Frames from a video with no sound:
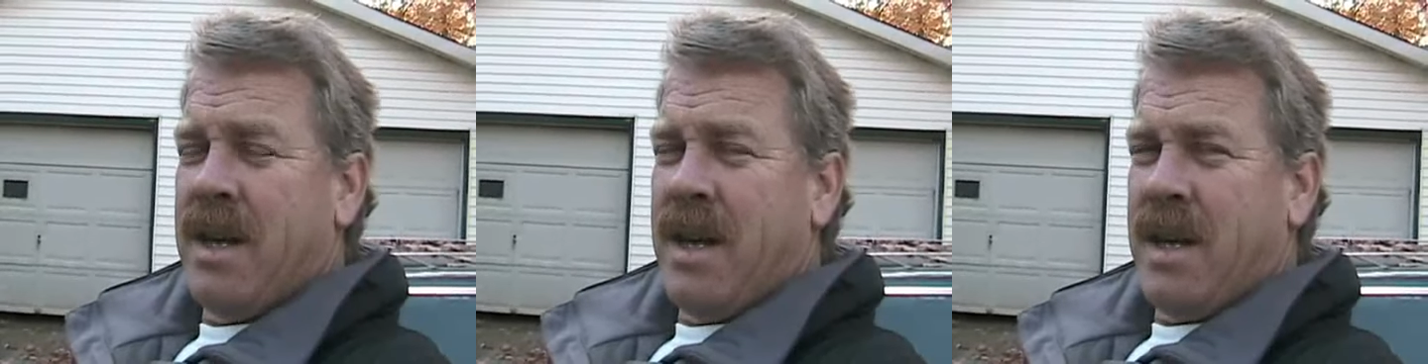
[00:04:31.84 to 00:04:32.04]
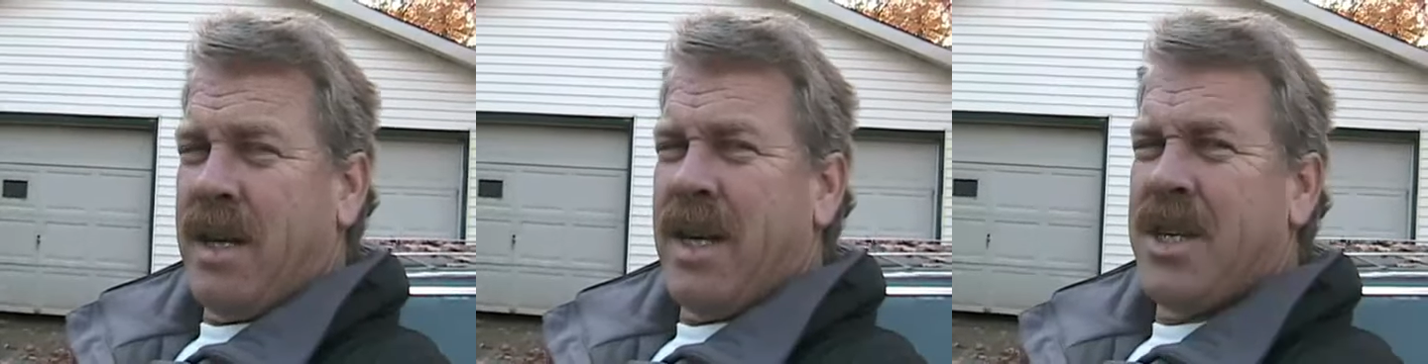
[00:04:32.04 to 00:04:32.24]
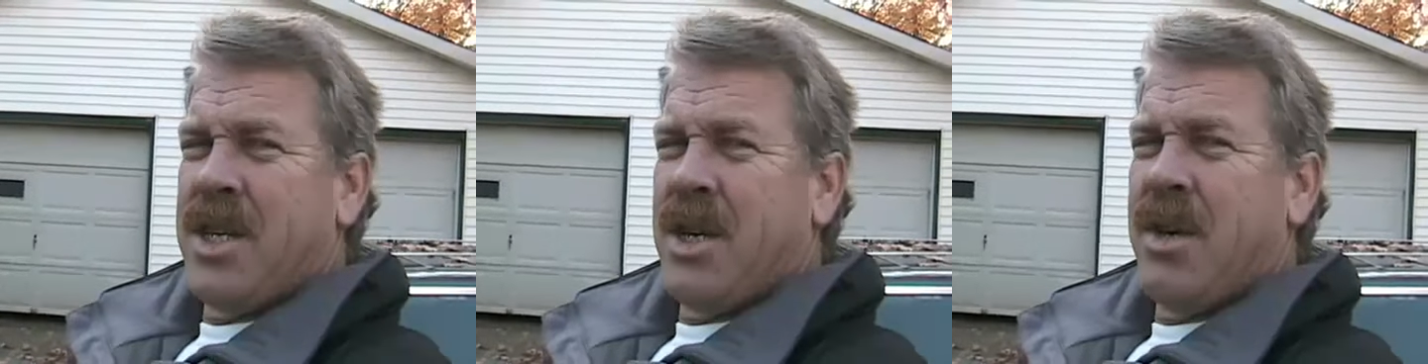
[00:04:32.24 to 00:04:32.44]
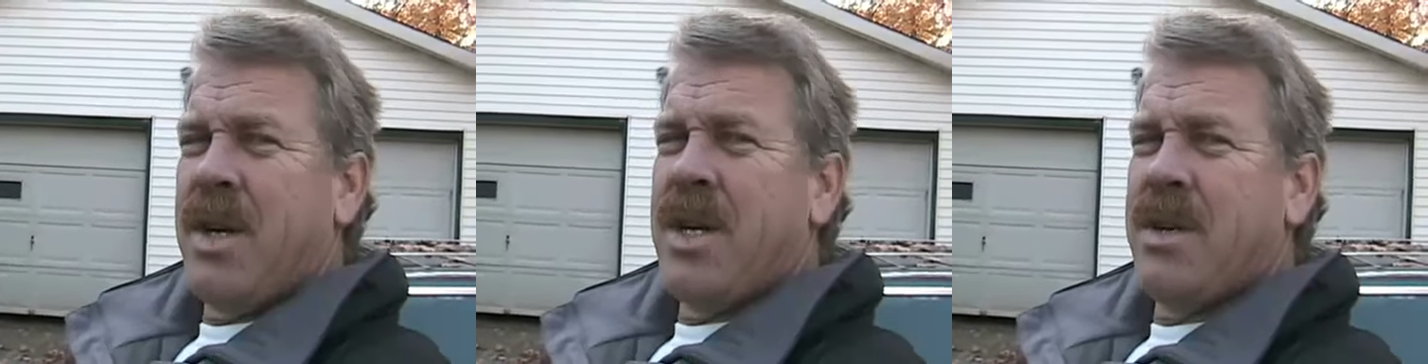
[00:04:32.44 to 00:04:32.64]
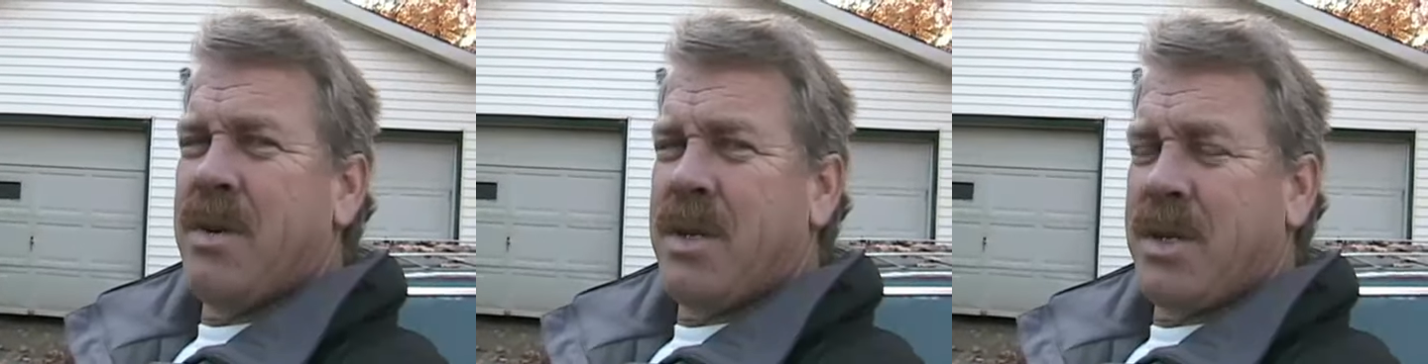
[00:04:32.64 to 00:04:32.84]
it gets your
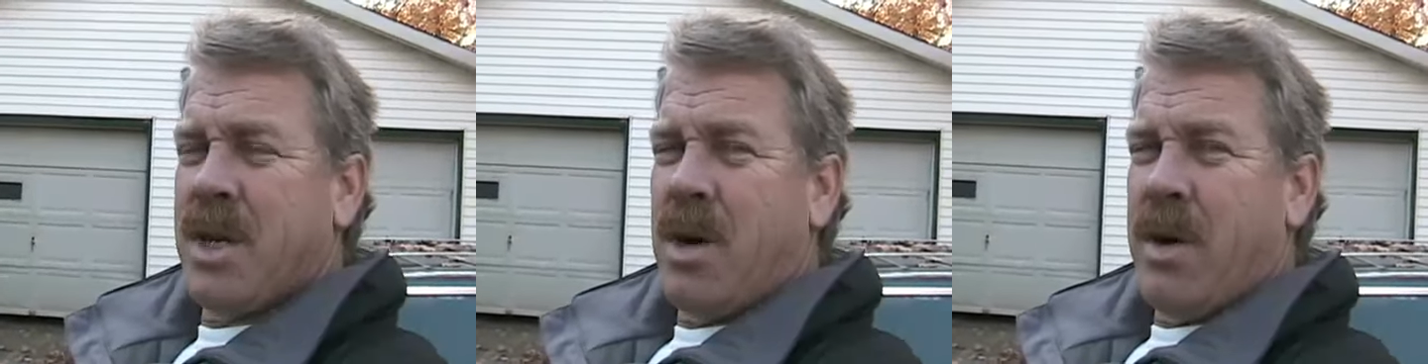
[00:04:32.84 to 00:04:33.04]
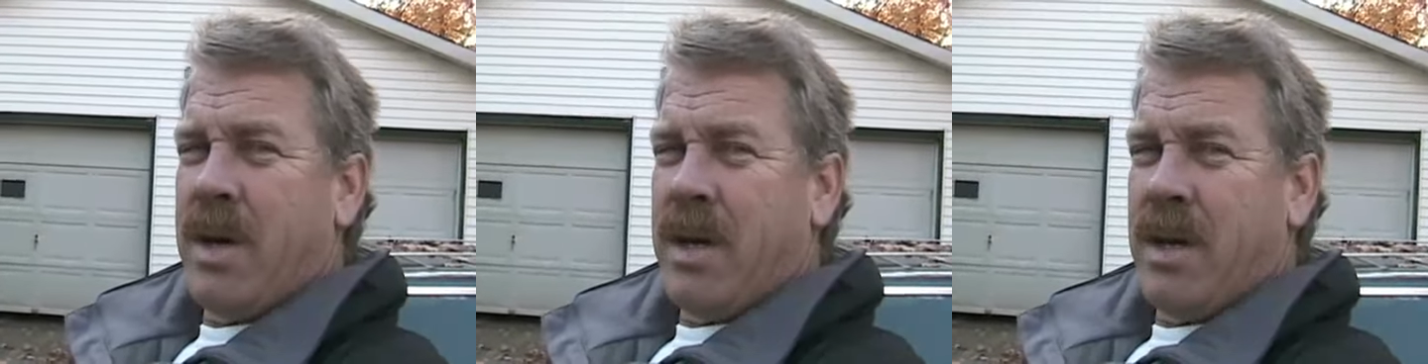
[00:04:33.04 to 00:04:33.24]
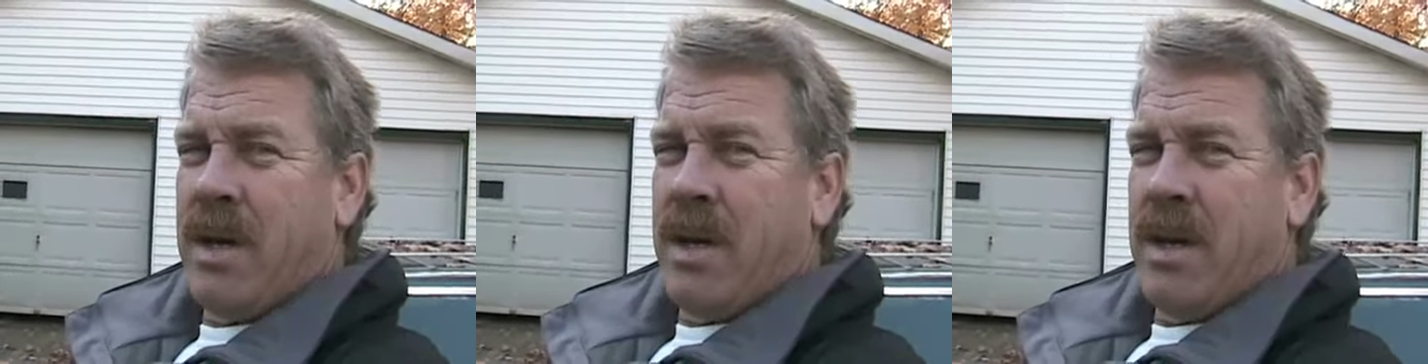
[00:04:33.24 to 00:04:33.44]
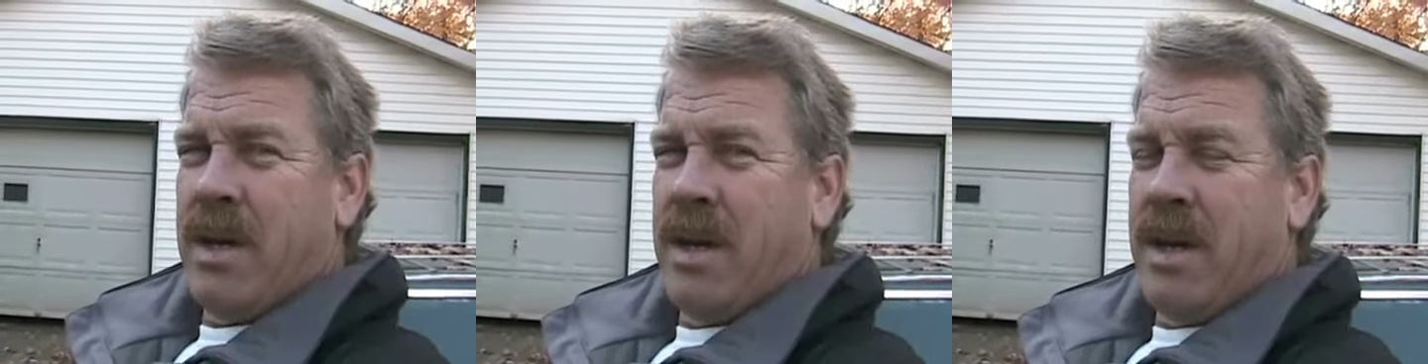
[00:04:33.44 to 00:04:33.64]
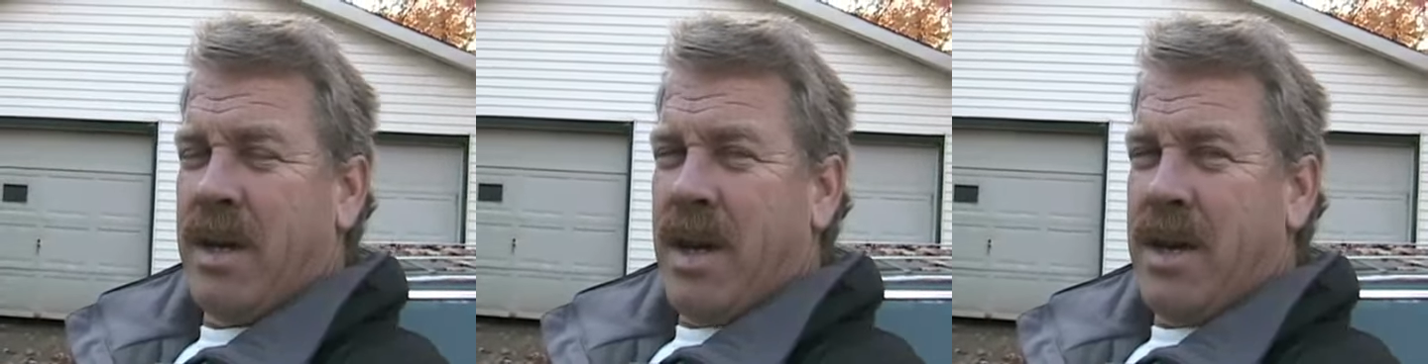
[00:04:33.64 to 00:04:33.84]
interest going.
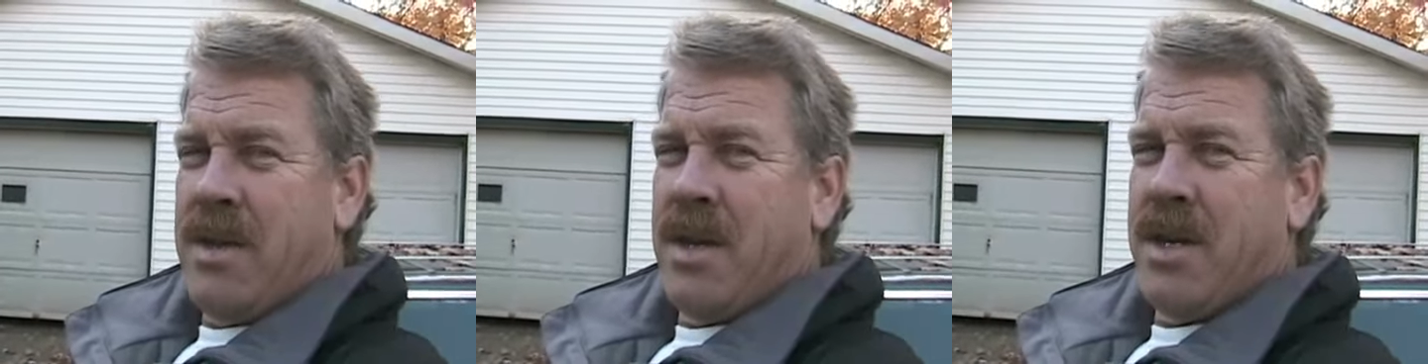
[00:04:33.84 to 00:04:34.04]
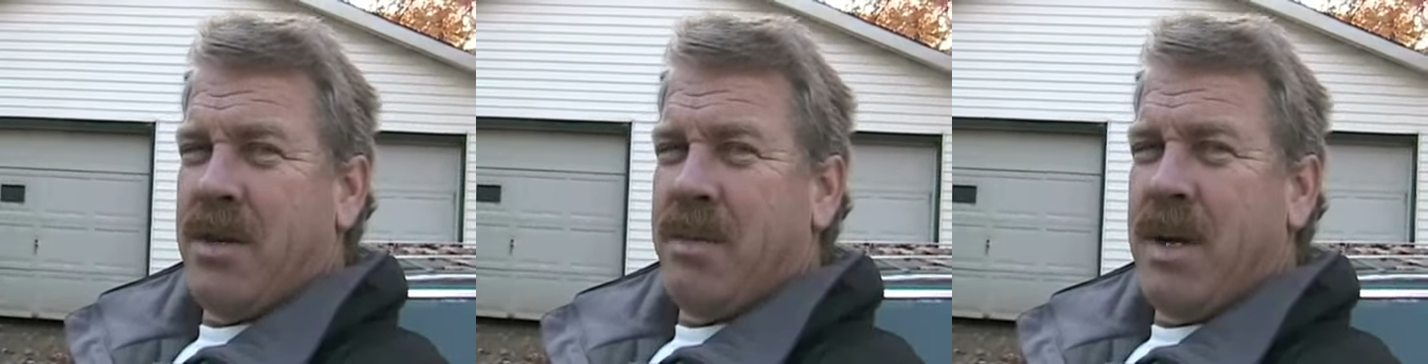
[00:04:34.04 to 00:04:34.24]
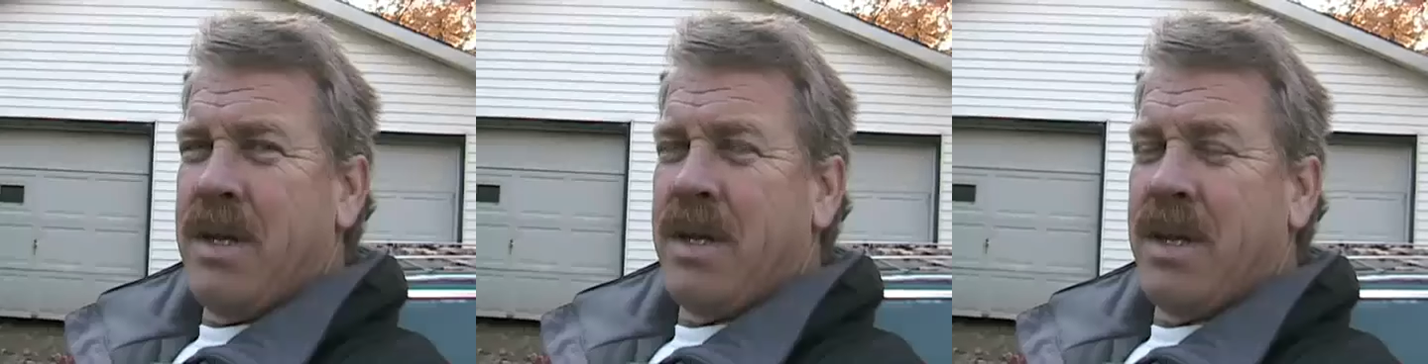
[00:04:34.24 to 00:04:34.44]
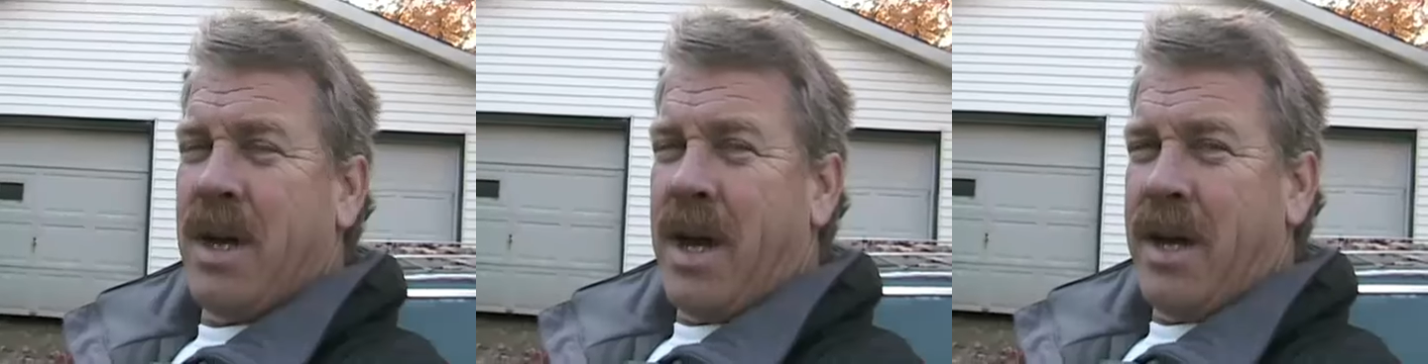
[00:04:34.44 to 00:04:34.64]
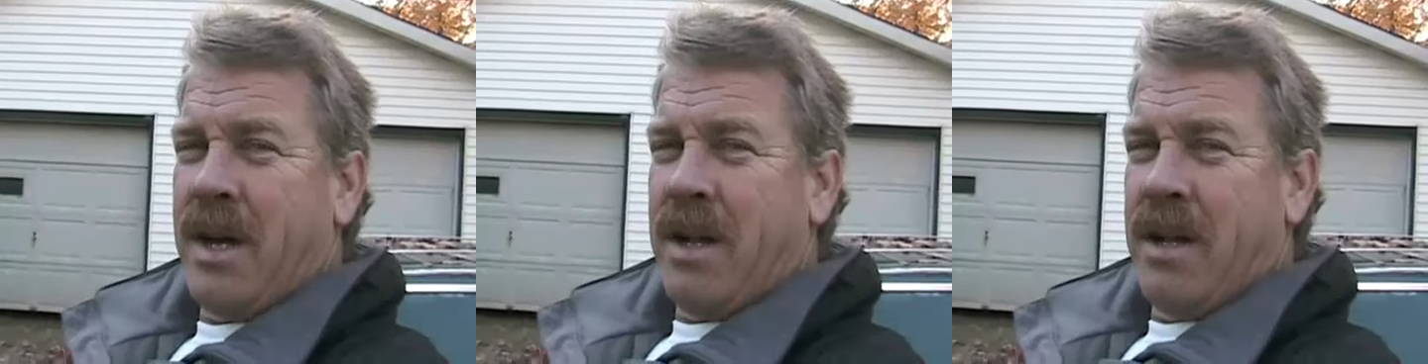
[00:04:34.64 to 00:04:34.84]
And then you read the
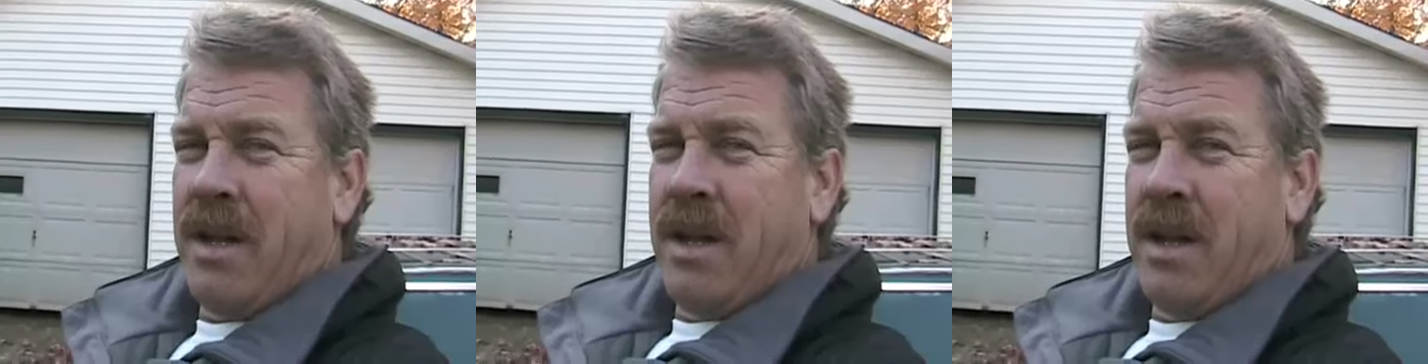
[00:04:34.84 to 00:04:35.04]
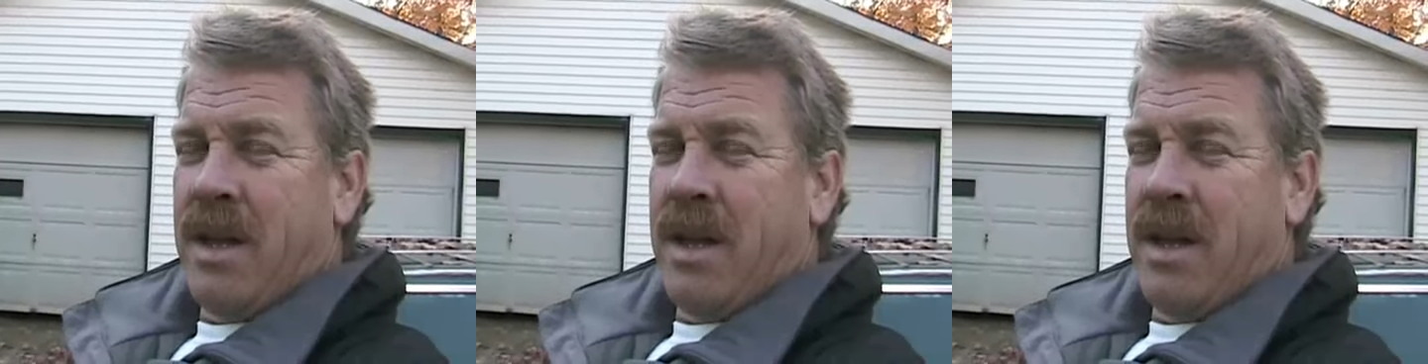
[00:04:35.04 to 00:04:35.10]
title,